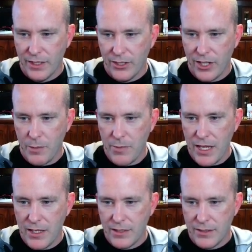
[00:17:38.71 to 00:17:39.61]
Could I
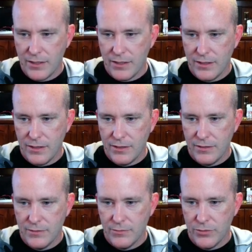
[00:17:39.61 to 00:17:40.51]
make it
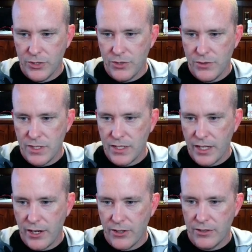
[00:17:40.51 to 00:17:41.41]
produce an
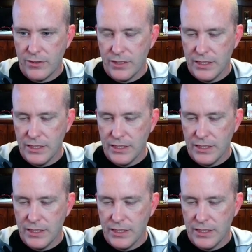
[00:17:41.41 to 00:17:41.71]
error?